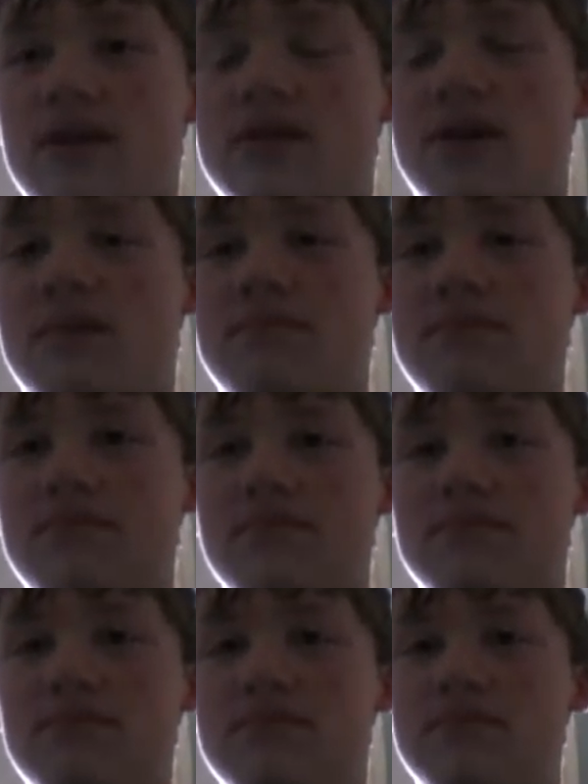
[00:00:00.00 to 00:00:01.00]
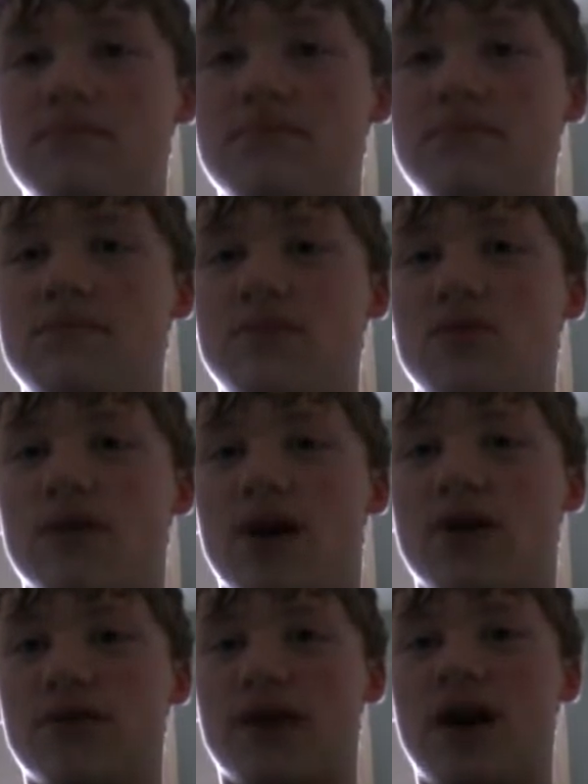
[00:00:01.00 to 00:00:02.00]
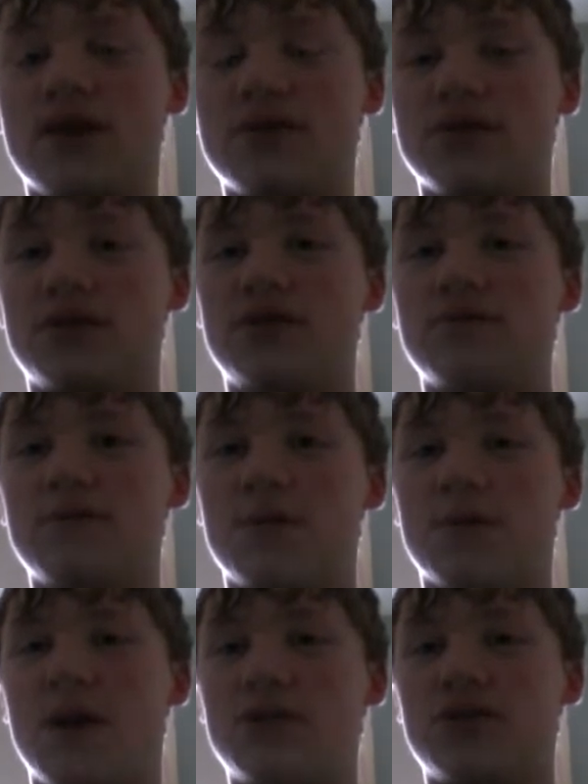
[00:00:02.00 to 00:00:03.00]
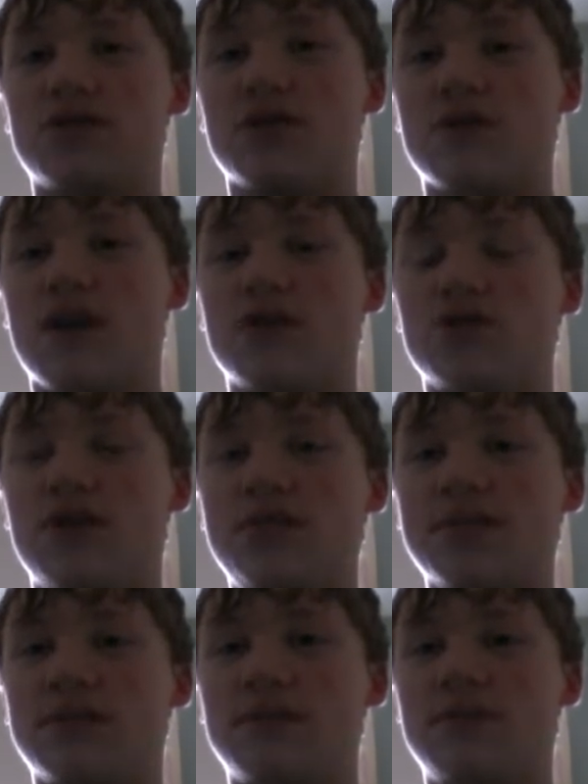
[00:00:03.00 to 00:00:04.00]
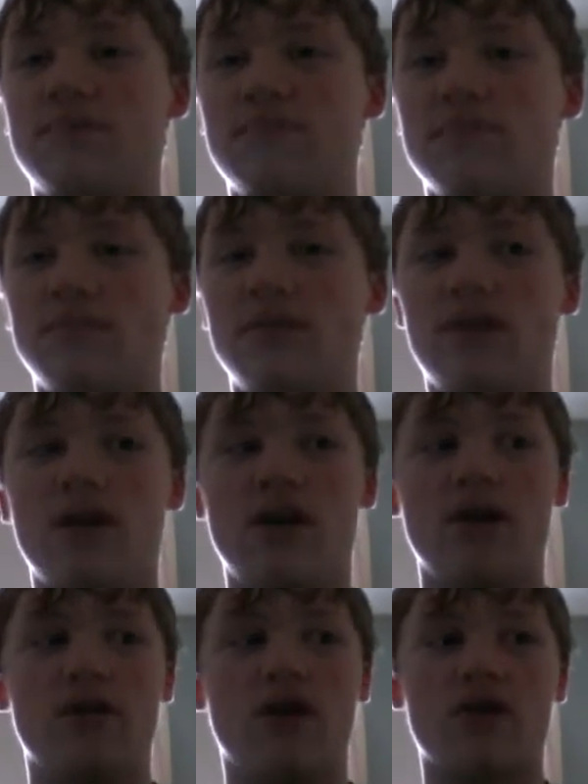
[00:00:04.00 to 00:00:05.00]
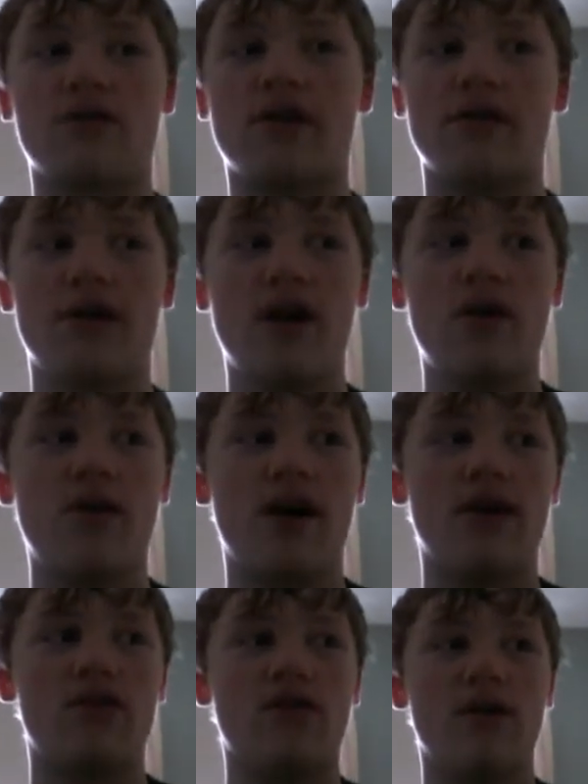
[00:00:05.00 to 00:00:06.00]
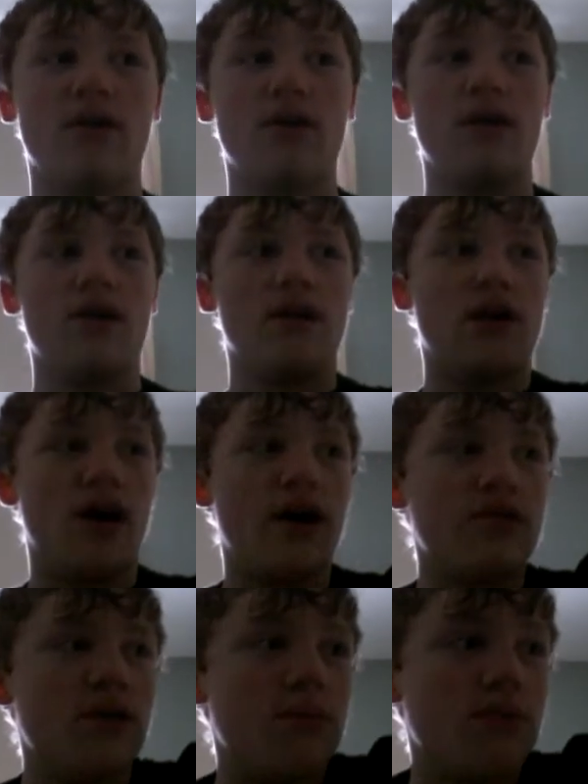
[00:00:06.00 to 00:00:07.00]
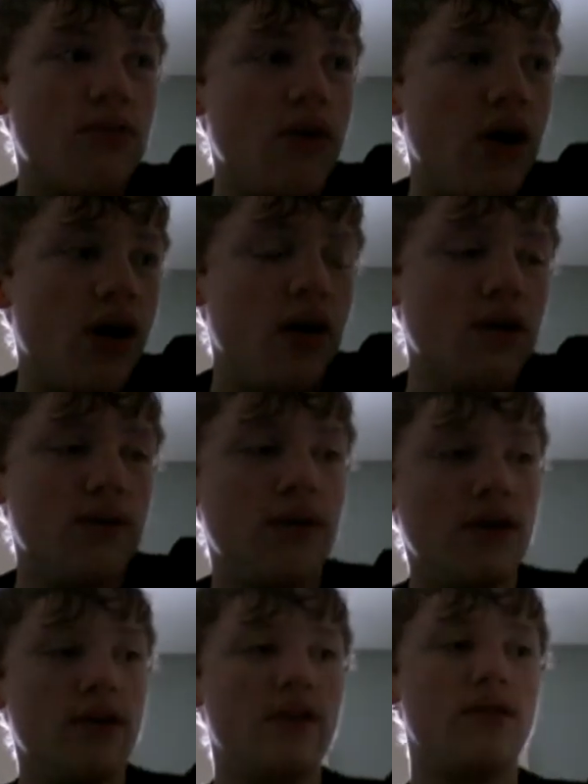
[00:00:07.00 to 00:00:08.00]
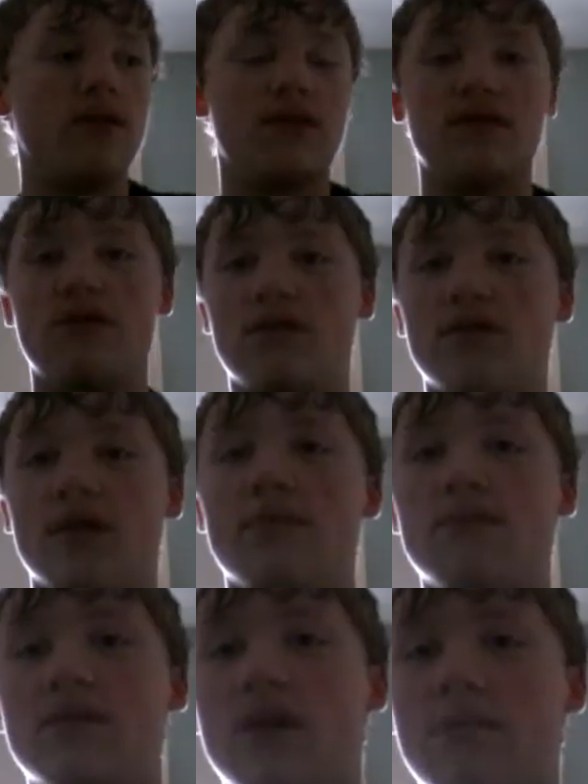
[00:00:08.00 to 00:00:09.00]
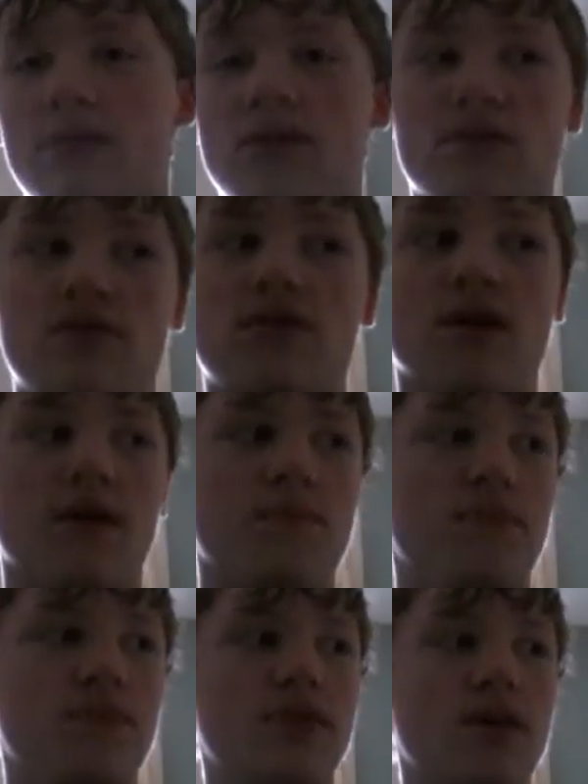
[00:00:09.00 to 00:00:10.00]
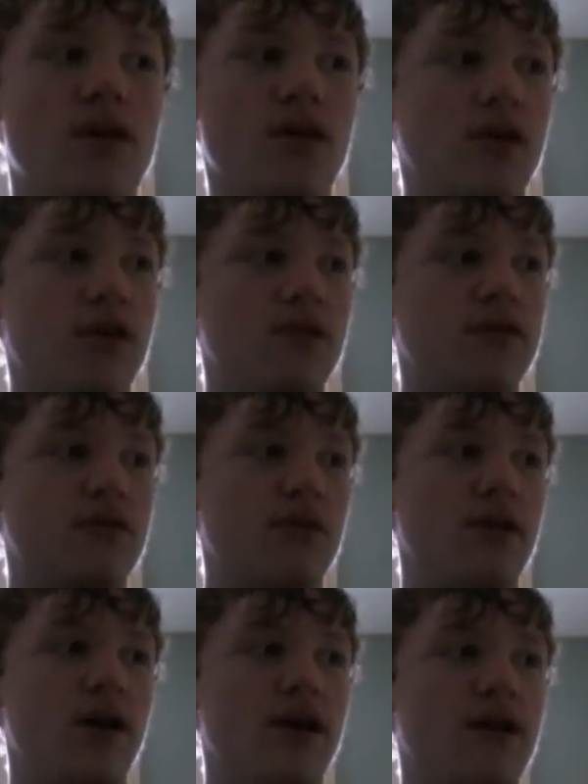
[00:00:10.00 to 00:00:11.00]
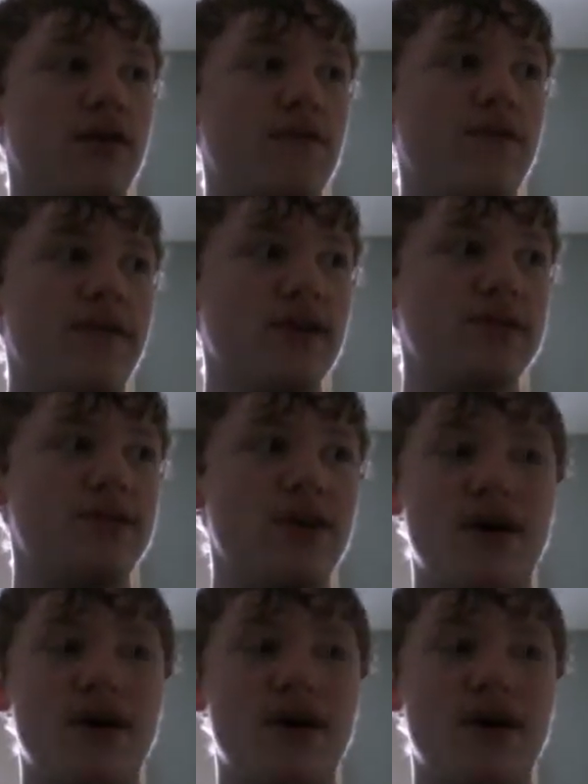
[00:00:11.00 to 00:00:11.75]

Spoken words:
then, you got all the characters. Congratulations. Okay, now on to Brawl. Just, got my notes there. So, first